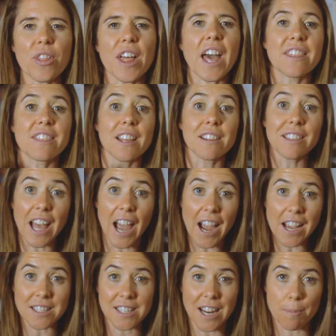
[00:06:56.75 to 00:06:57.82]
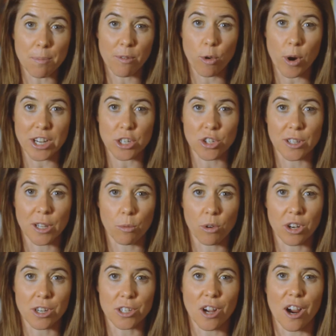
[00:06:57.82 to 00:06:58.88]
then the last type of question that we're
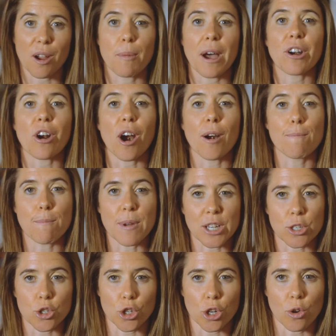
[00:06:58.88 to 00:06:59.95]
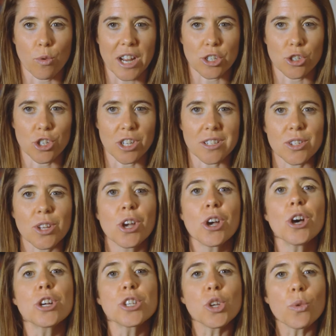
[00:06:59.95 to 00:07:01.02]
going to talk about are mixture questions.
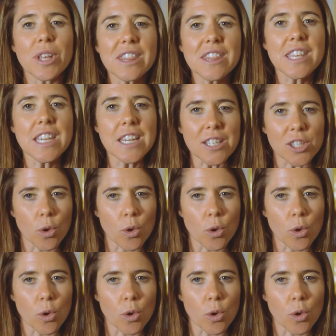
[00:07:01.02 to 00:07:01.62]
So, in these